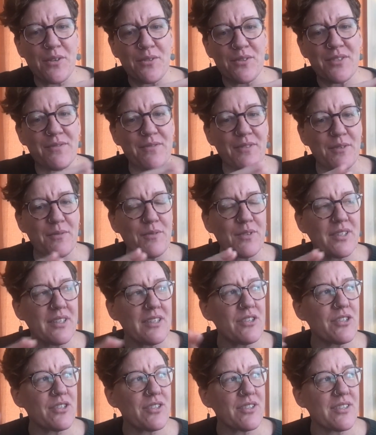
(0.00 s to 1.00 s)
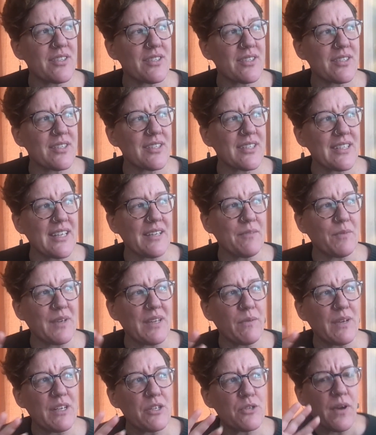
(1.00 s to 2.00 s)
different religious, and
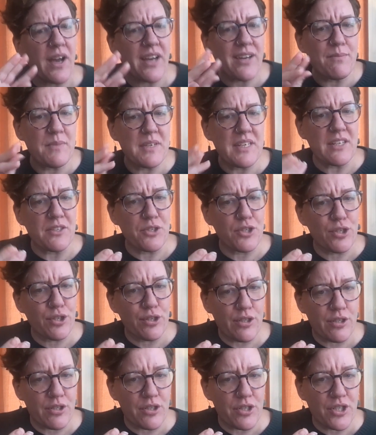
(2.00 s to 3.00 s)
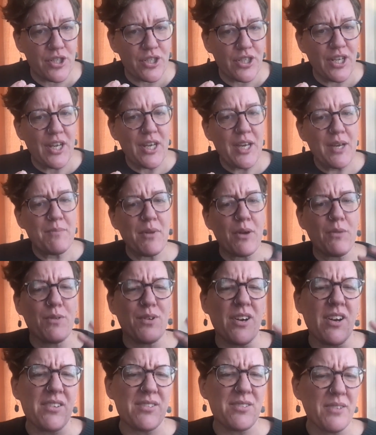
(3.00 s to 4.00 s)
we try to be a church, but we're
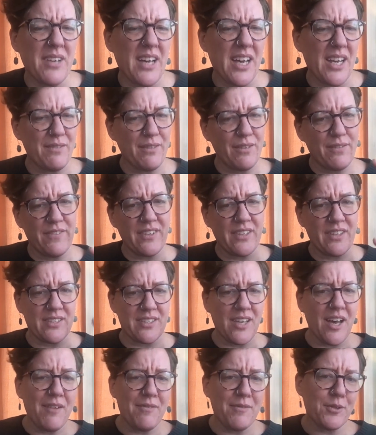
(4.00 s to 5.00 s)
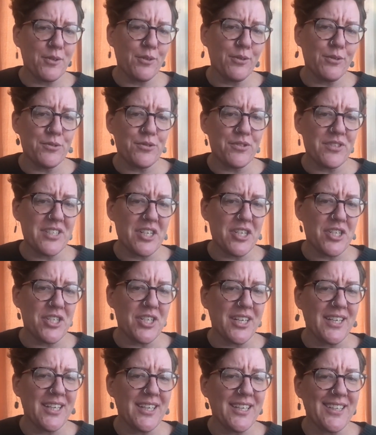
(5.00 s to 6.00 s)
also kind of a philosophical
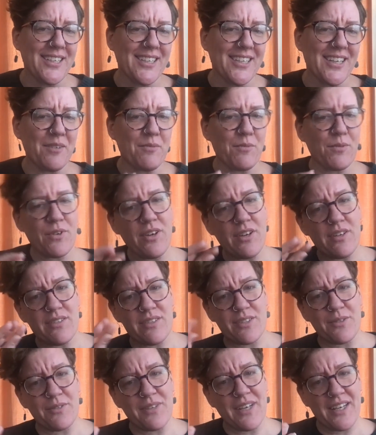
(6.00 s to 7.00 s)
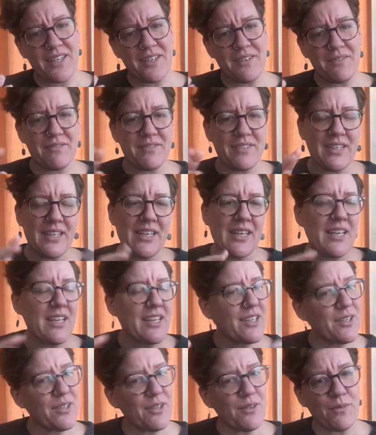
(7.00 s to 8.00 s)
tradition, and we're also kind of
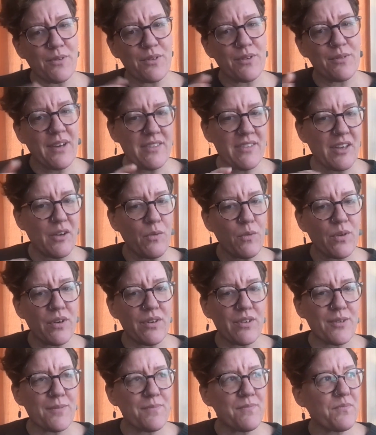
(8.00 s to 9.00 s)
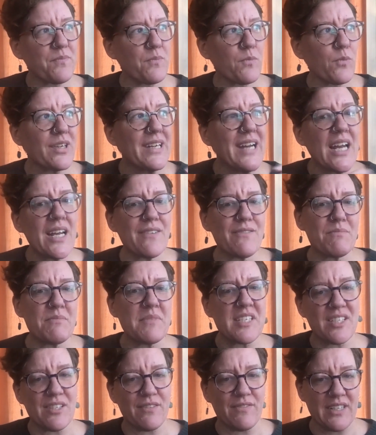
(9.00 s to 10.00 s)
I think we're kind of
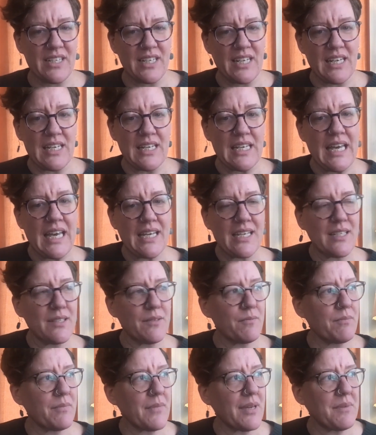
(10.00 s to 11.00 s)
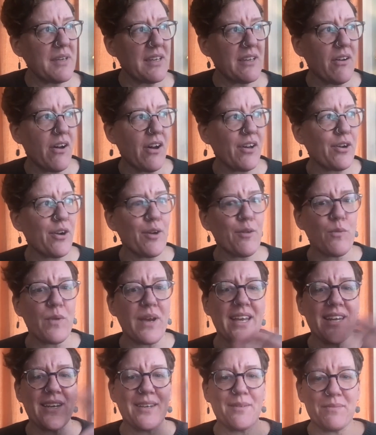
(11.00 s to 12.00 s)
misfitty and maybe on our
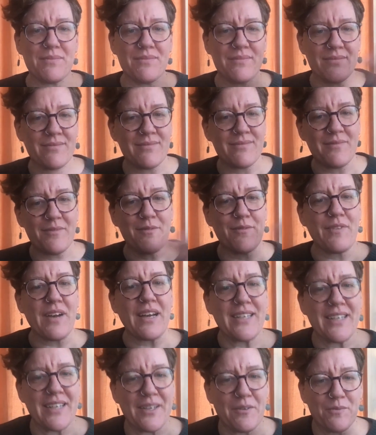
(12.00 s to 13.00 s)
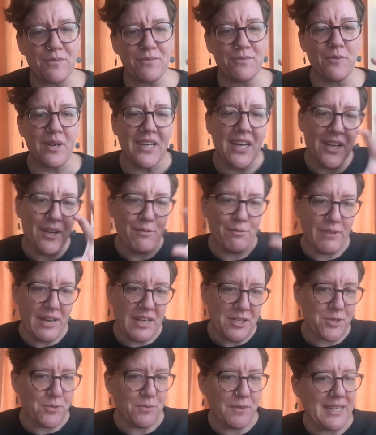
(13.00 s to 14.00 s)
way to finding what kind of
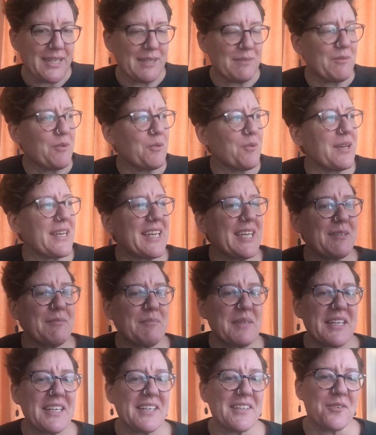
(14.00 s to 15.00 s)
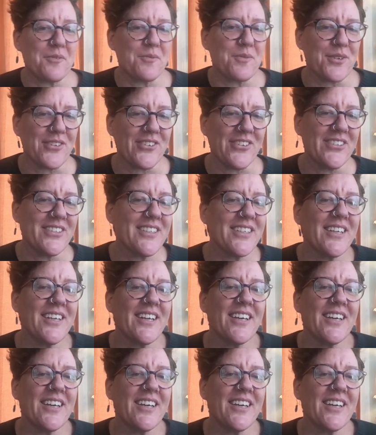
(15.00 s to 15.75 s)
wrench we can be in the world.